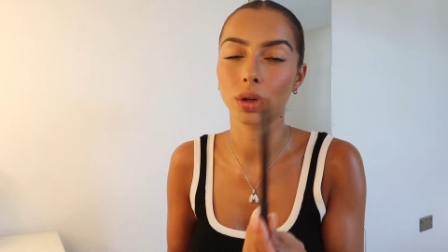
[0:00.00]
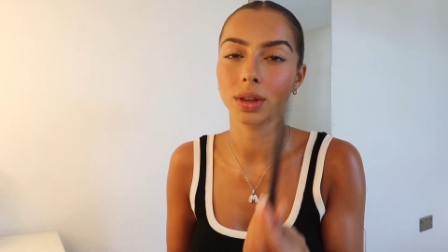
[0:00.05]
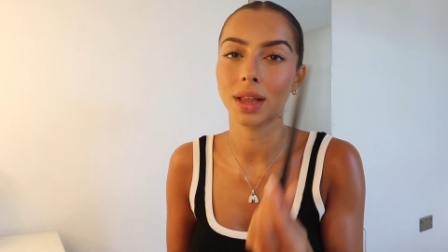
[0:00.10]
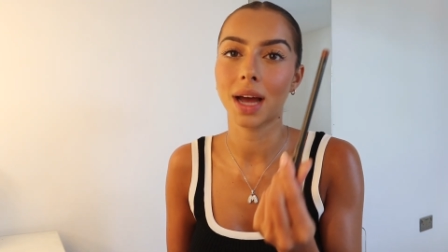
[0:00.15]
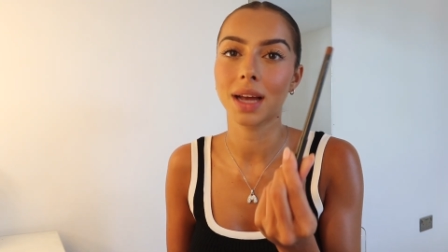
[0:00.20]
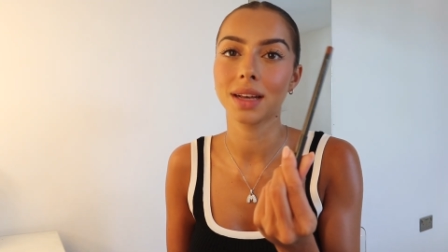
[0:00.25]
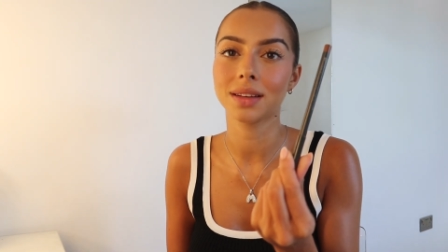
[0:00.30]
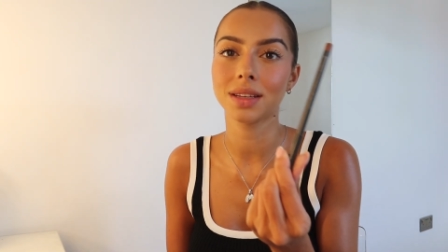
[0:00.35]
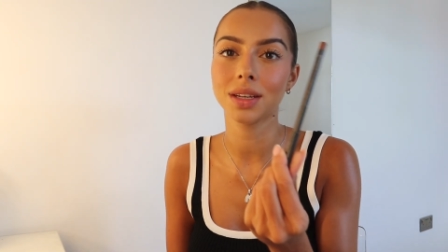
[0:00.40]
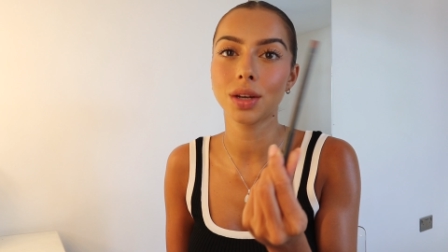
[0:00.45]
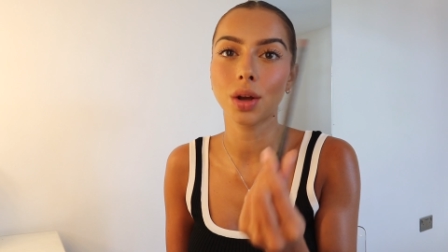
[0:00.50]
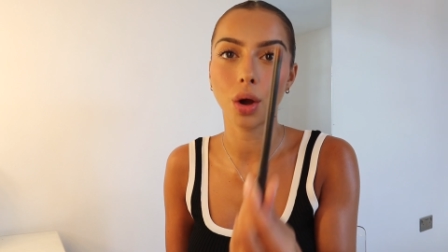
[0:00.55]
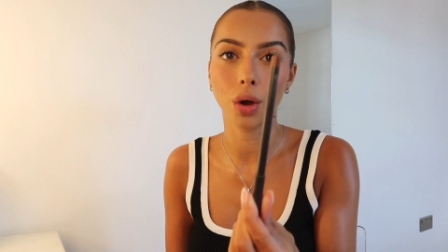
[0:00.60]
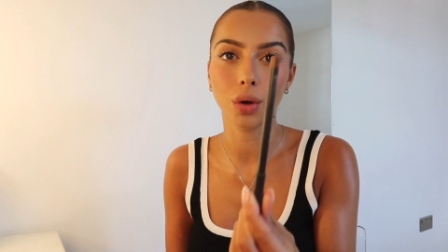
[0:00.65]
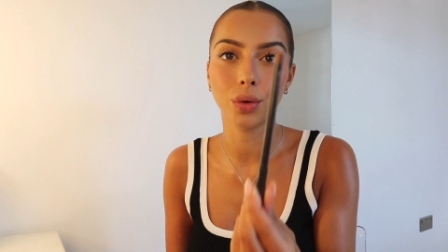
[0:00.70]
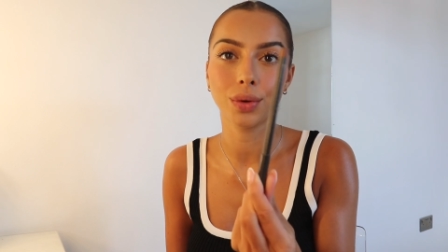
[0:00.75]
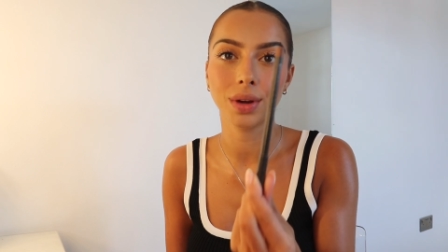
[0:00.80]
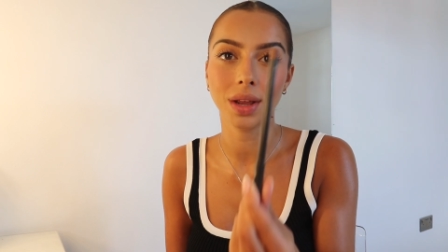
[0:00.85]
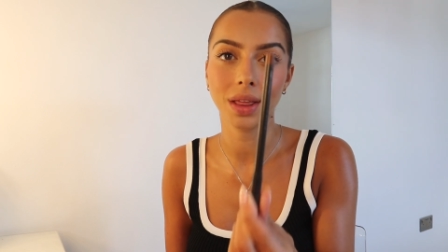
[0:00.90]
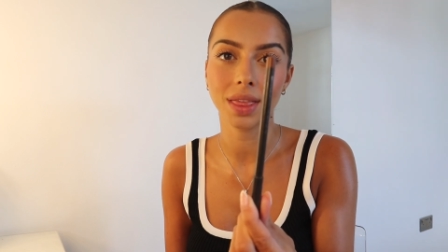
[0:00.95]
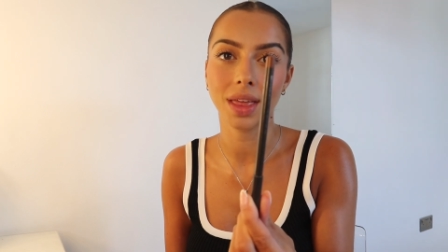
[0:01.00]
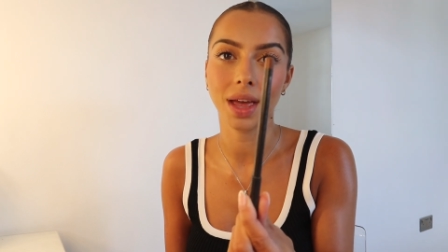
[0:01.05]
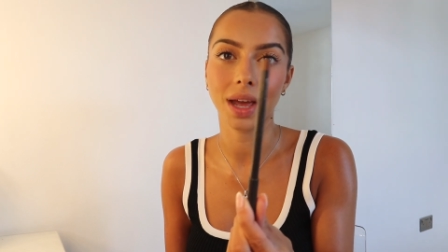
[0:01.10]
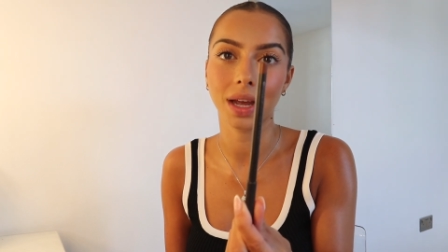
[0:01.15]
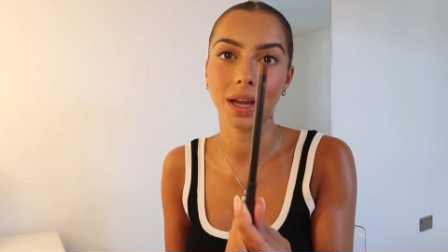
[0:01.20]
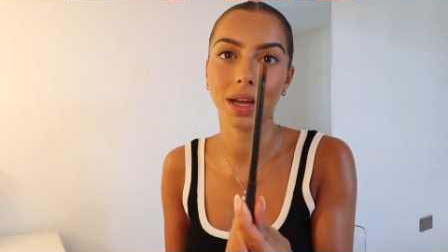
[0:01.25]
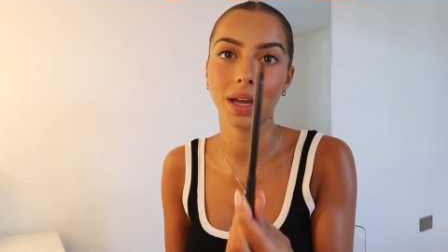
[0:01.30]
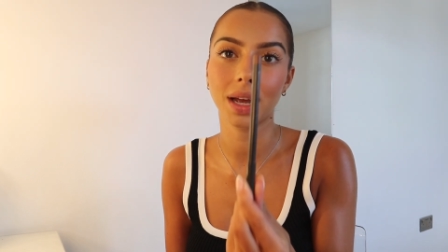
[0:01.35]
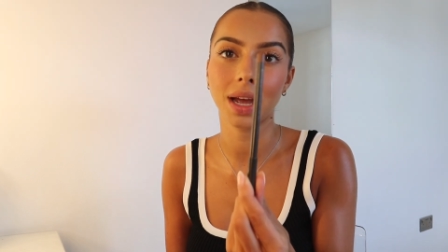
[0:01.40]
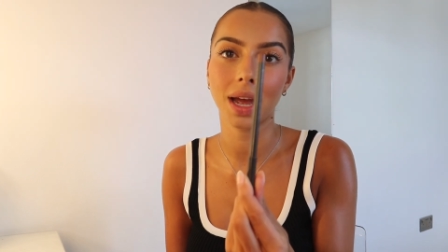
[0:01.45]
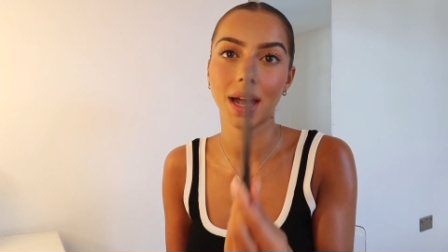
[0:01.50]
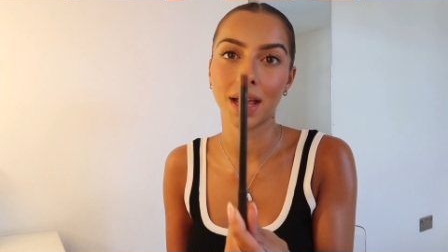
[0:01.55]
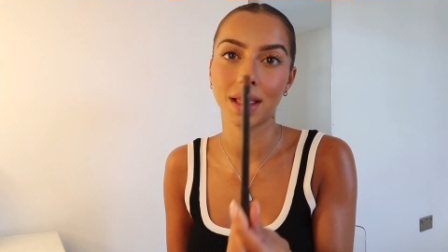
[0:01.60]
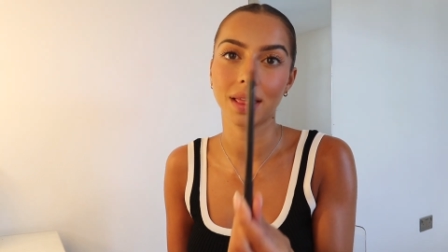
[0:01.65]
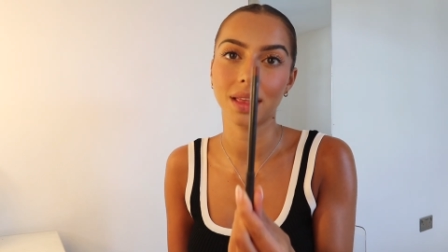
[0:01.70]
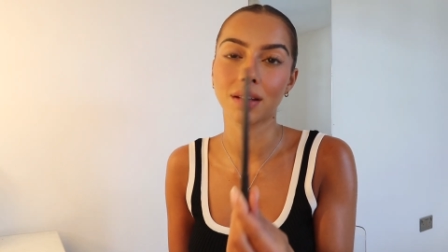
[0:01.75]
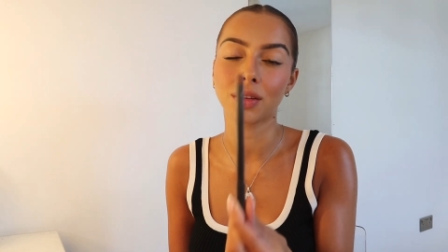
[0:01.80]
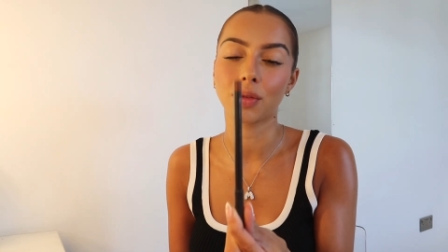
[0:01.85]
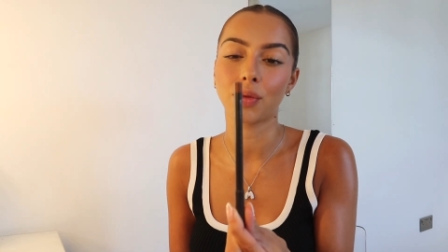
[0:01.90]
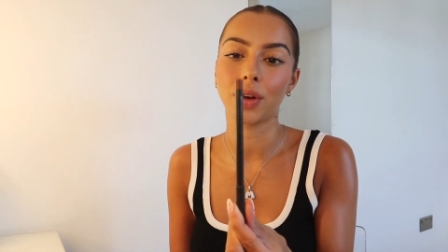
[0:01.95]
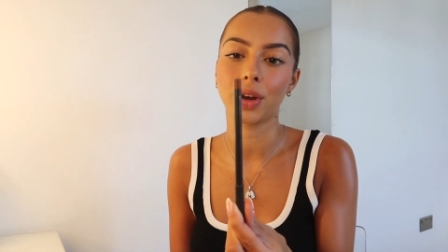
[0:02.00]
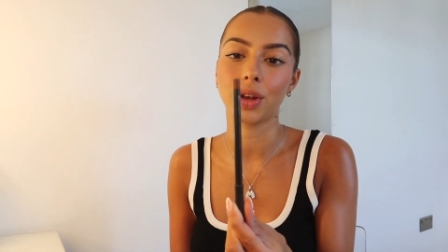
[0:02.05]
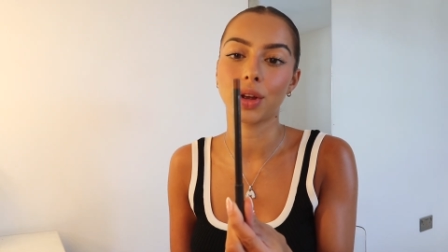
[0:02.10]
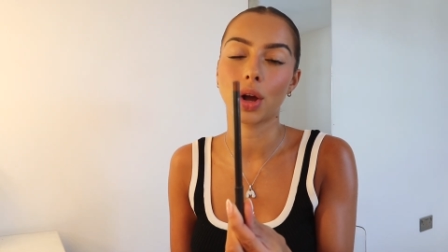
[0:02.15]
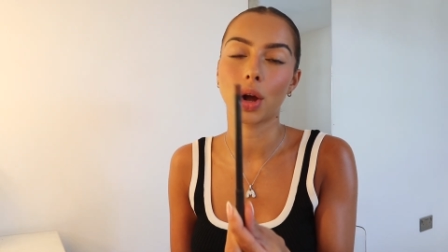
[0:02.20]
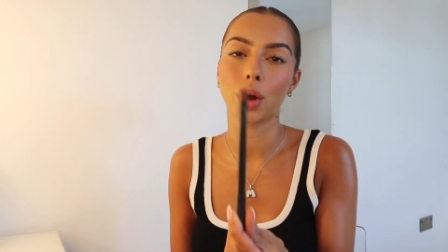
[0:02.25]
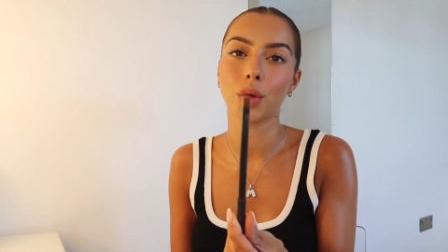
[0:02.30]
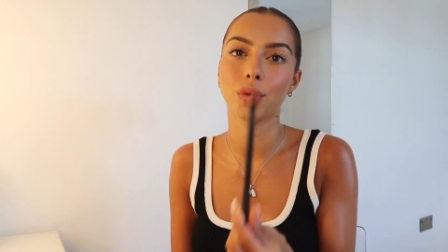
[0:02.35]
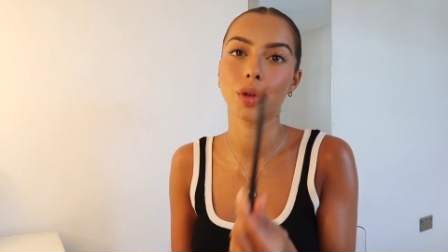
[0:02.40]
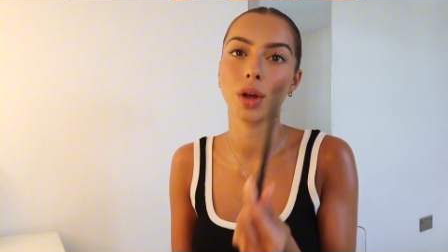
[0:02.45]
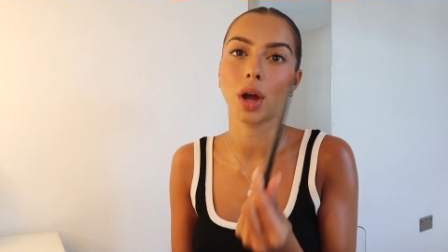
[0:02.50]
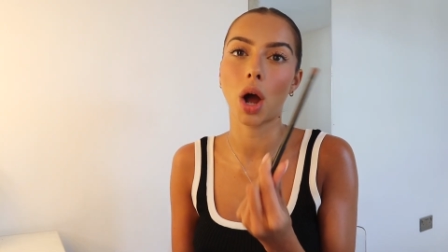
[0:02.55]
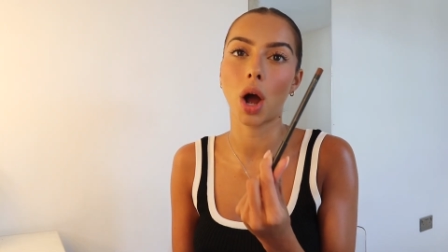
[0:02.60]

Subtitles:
That is the only thing in this video that